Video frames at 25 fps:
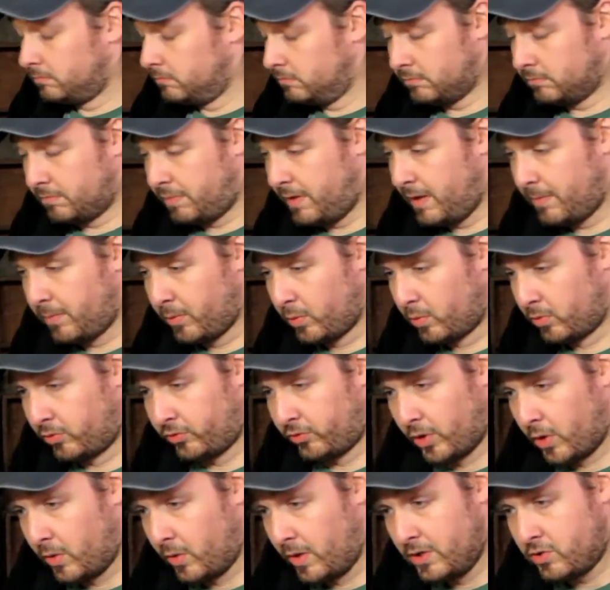people were
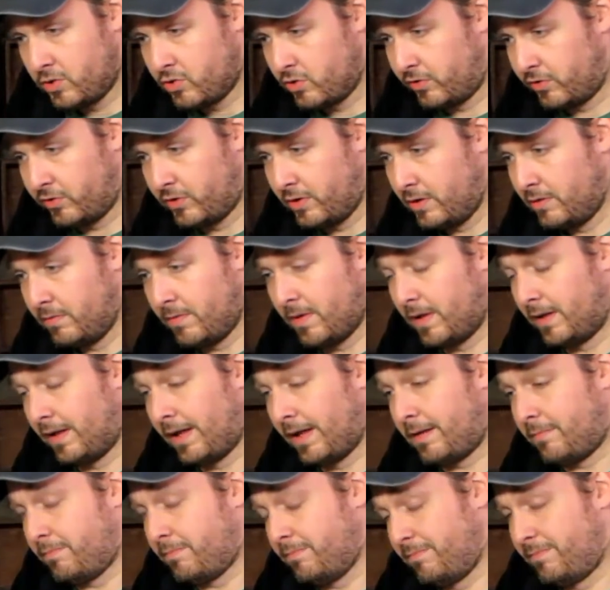so interested,
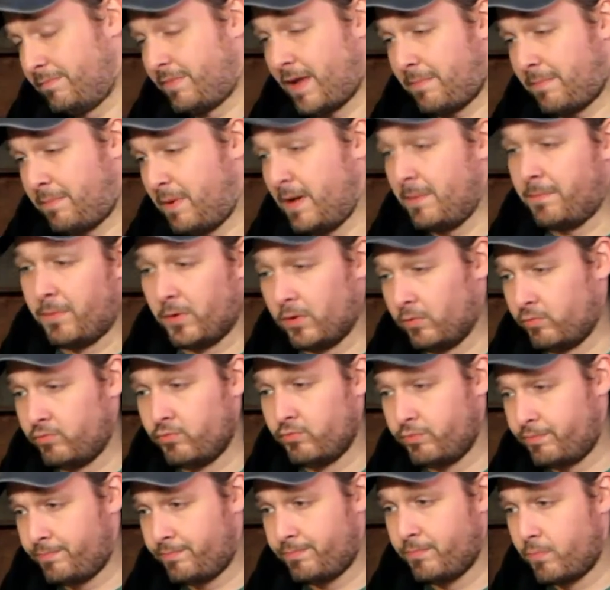that people
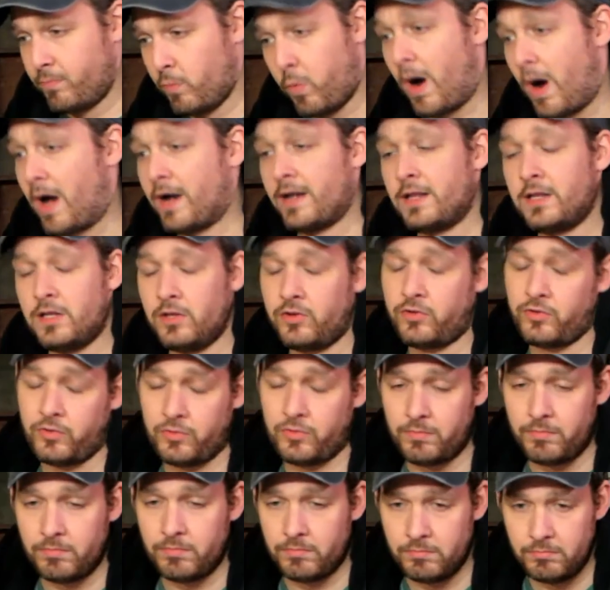wanted this
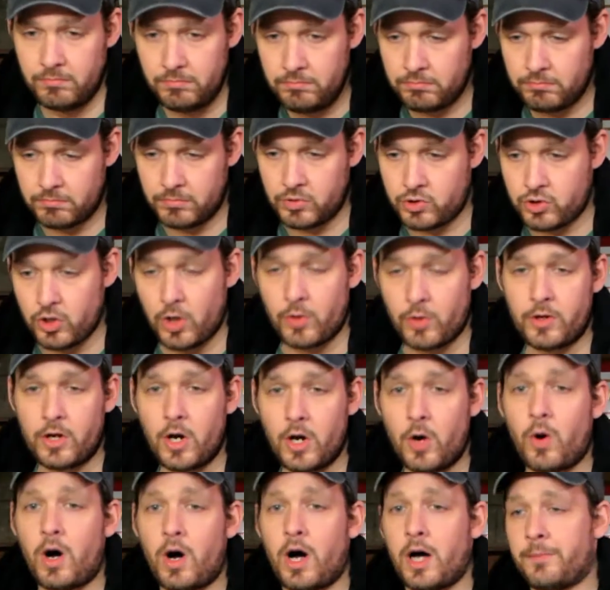show to
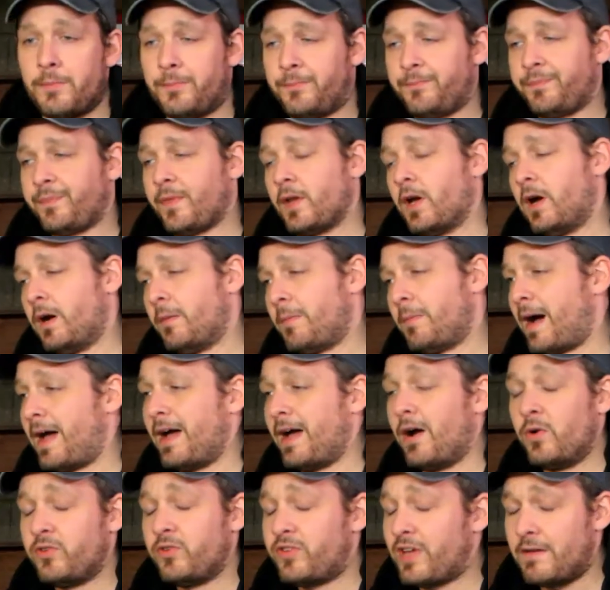go on. I
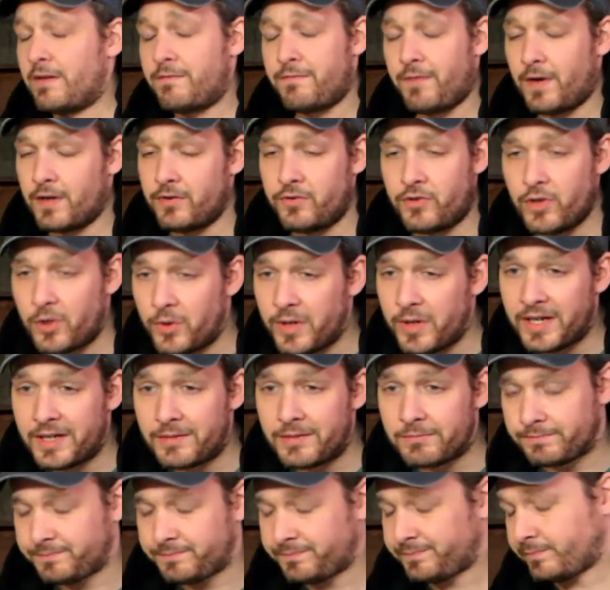always had fun doing it,
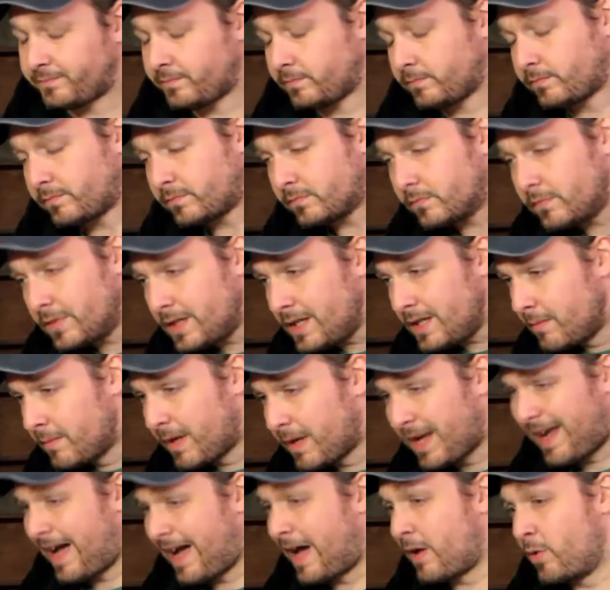but
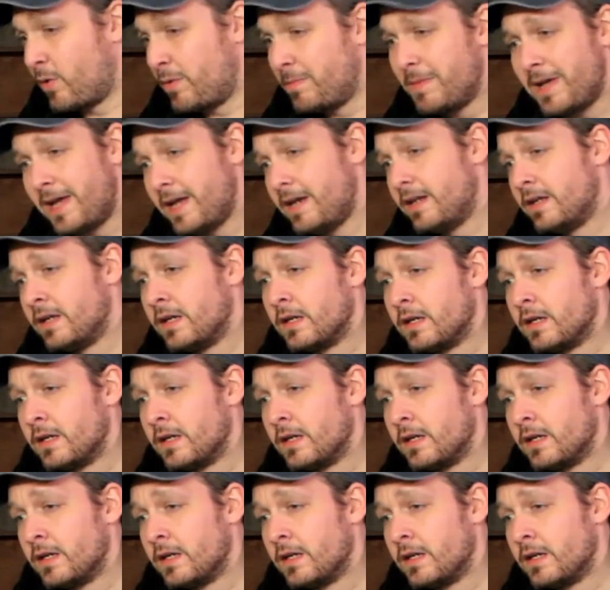I got to admit,